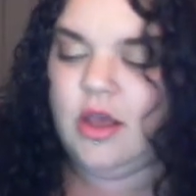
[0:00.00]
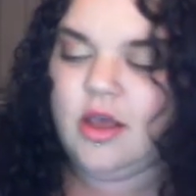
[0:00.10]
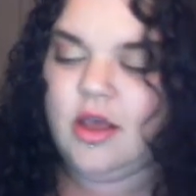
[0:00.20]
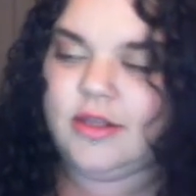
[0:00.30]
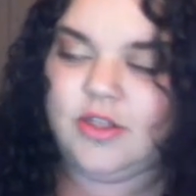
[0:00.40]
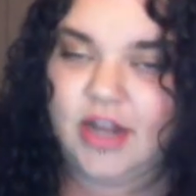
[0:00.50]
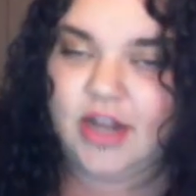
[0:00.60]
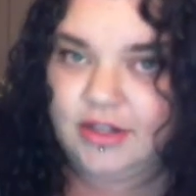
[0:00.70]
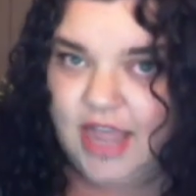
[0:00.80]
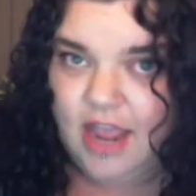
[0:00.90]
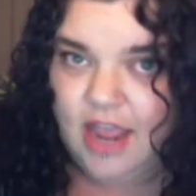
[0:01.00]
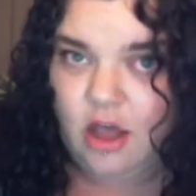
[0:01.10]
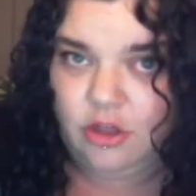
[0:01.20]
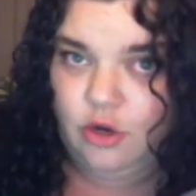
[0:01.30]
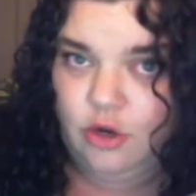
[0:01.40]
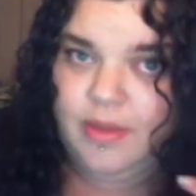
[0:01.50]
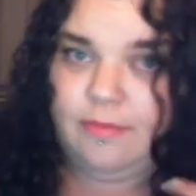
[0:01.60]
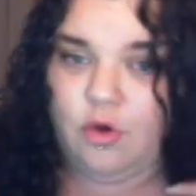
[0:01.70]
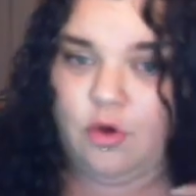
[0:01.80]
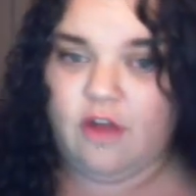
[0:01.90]
So then I'll take a little bit
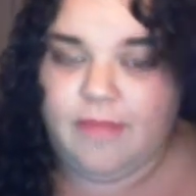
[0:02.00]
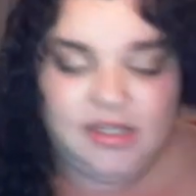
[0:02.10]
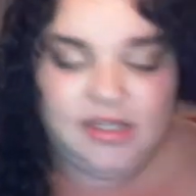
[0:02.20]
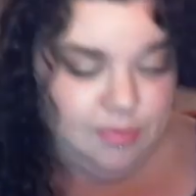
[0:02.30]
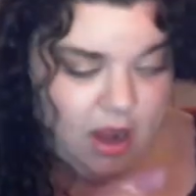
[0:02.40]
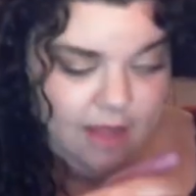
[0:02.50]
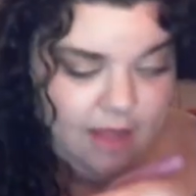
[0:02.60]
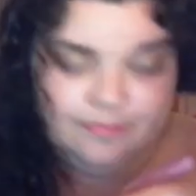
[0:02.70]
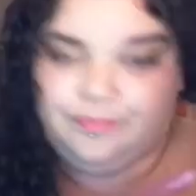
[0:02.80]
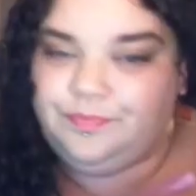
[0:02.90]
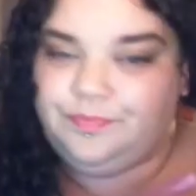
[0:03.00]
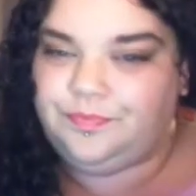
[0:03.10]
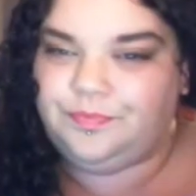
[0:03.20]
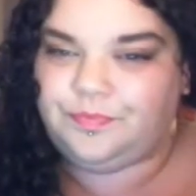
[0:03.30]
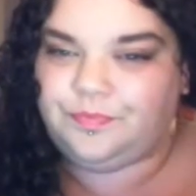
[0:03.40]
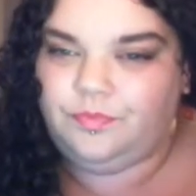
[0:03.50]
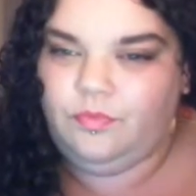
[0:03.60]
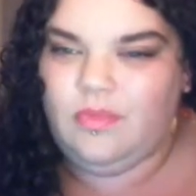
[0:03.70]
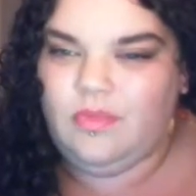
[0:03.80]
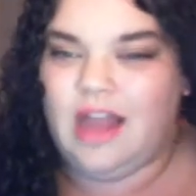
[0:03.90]
more of my spray
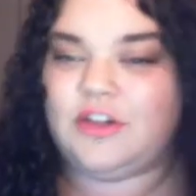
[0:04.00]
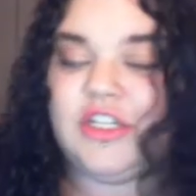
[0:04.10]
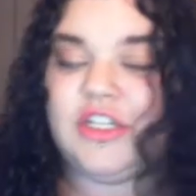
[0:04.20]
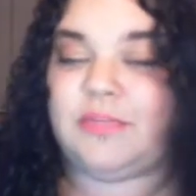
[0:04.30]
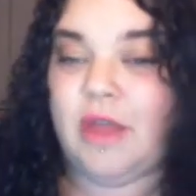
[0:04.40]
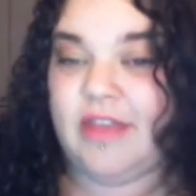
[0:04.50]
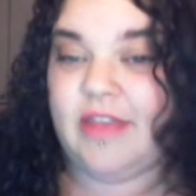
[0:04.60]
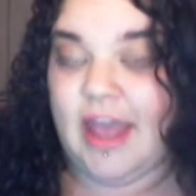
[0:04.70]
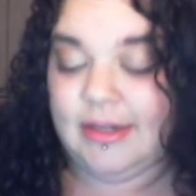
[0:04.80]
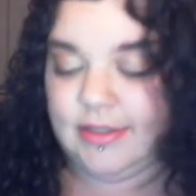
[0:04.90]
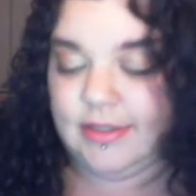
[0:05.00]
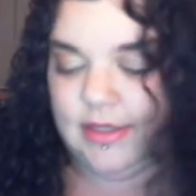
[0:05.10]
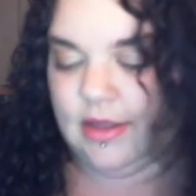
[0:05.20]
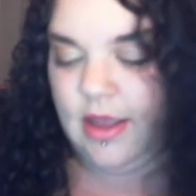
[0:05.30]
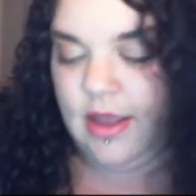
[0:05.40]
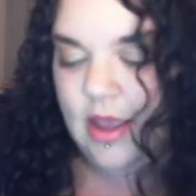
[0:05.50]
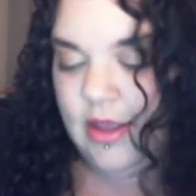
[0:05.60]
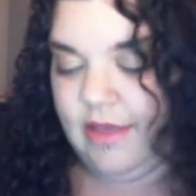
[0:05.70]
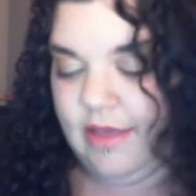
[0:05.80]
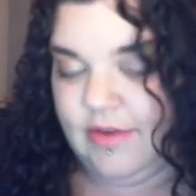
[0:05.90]
and I'll just spray the ends.
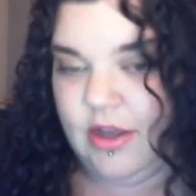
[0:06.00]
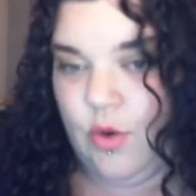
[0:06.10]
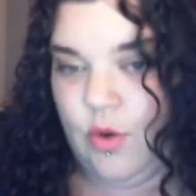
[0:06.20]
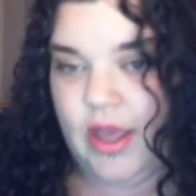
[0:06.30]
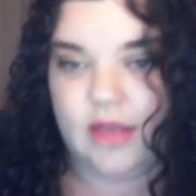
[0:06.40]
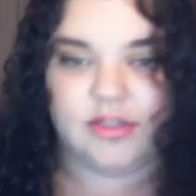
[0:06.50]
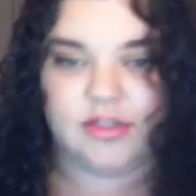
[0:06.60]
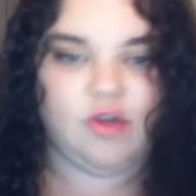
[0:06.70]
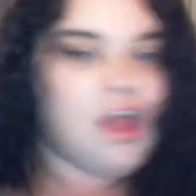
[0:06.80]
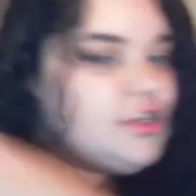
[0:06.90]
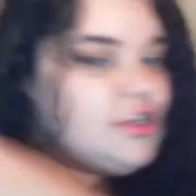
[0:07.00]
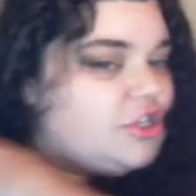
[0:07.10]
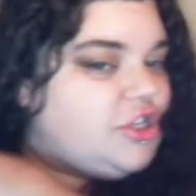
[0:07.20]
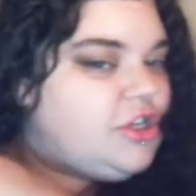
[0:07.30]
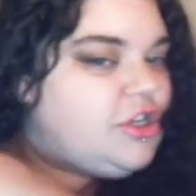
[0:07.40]
Give it a quick scrunch.